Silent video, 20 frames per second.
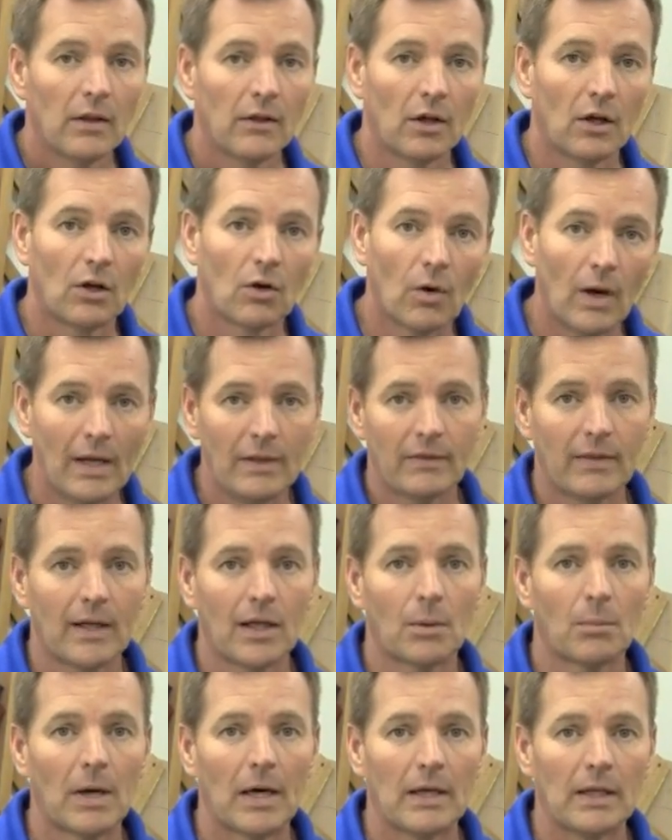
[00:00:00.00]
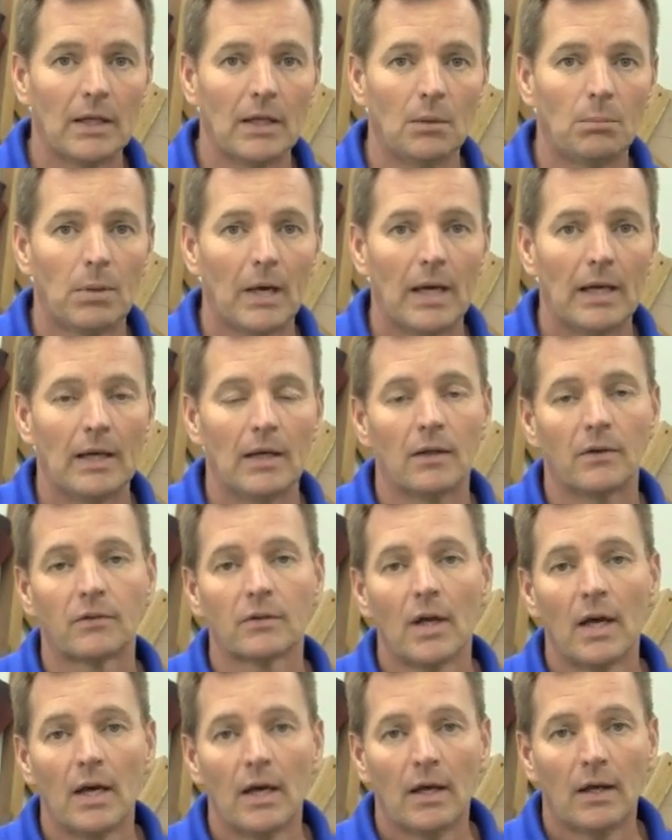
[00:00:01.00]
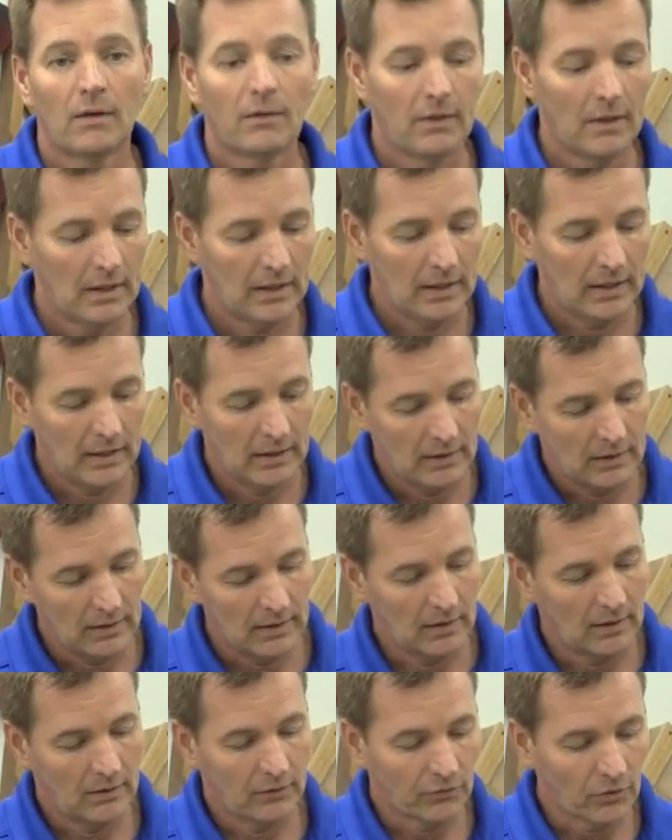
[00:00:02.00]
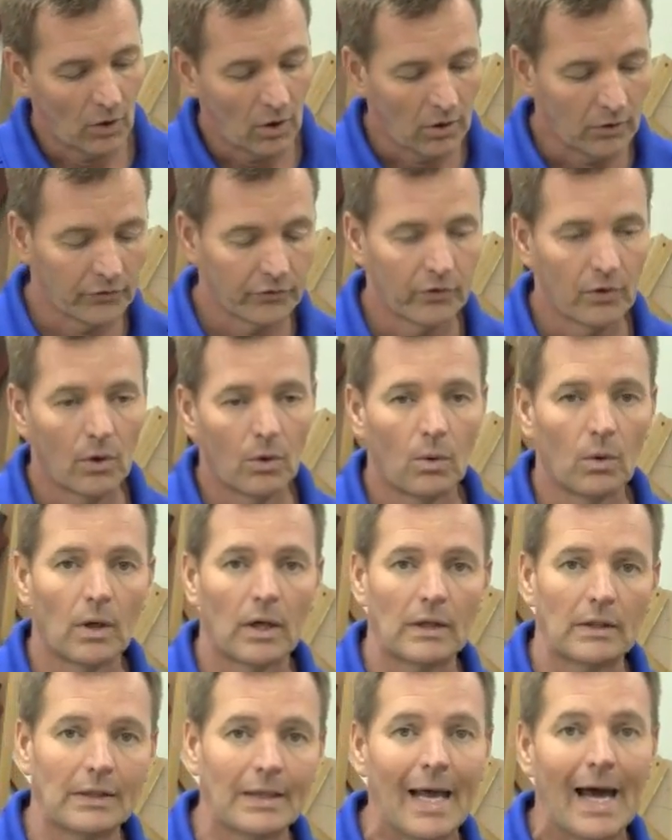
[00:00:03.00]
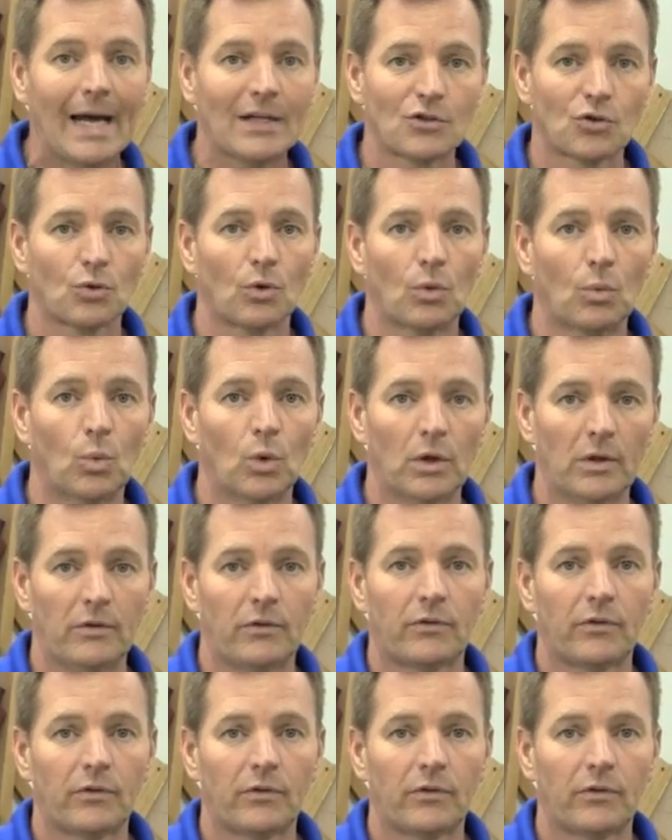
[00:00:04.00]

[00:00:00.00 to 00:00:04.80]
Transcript: The great thing about Ipe is that it is also a natural wood,